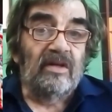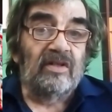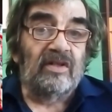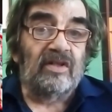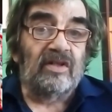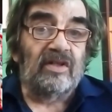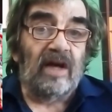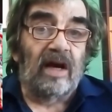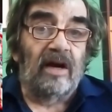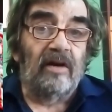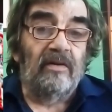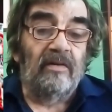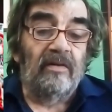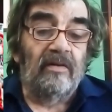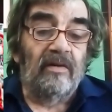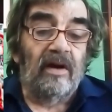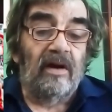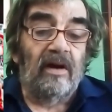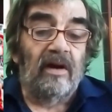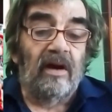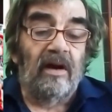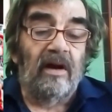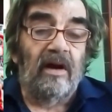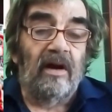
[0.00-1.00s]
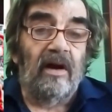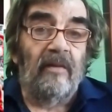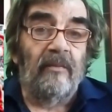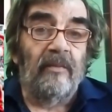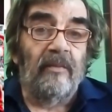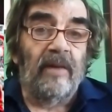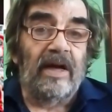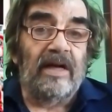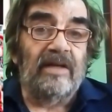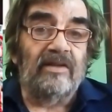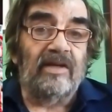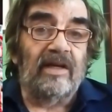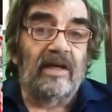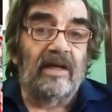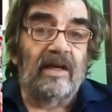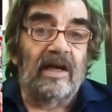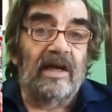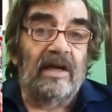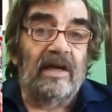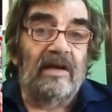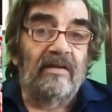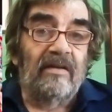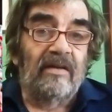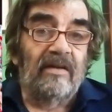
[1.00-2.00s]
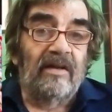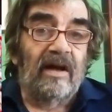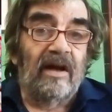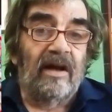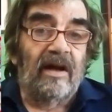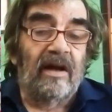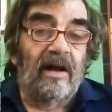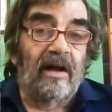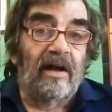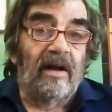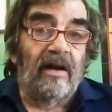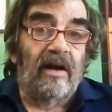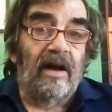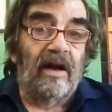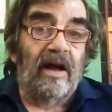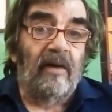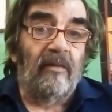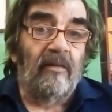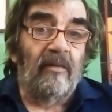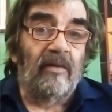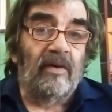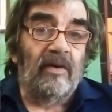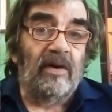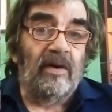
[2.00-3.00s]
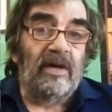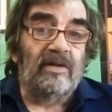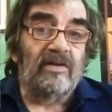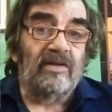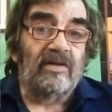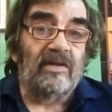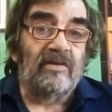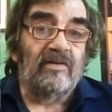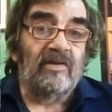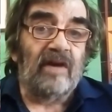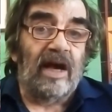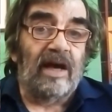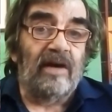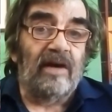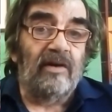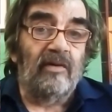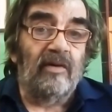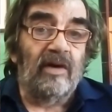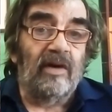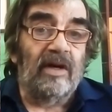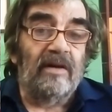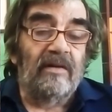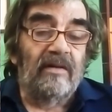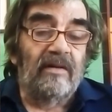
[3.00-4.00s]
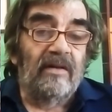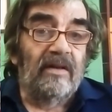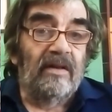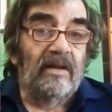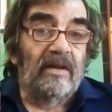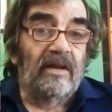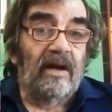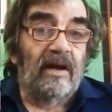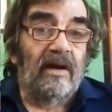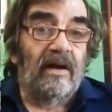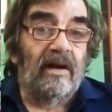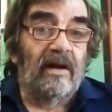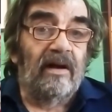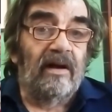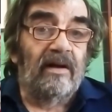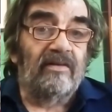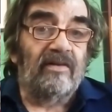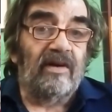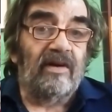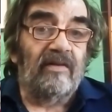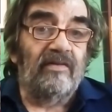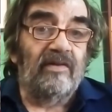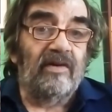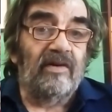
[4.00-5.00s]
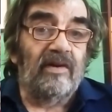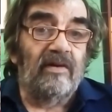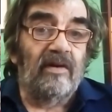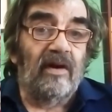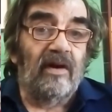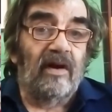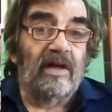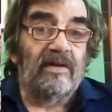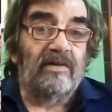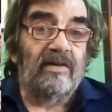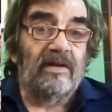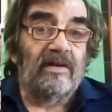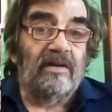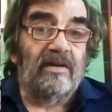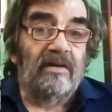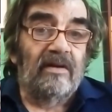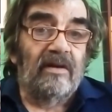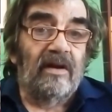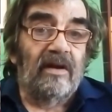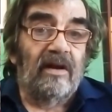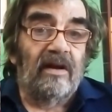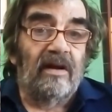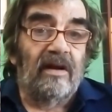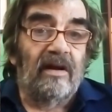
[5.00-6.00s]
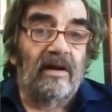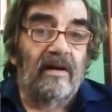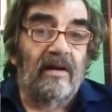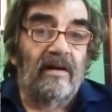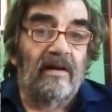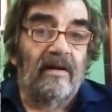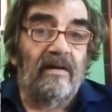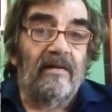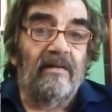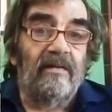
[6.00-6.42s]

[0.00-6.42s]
So uh, amazingly, uh, and we're into January, uh, Sheffield United uh,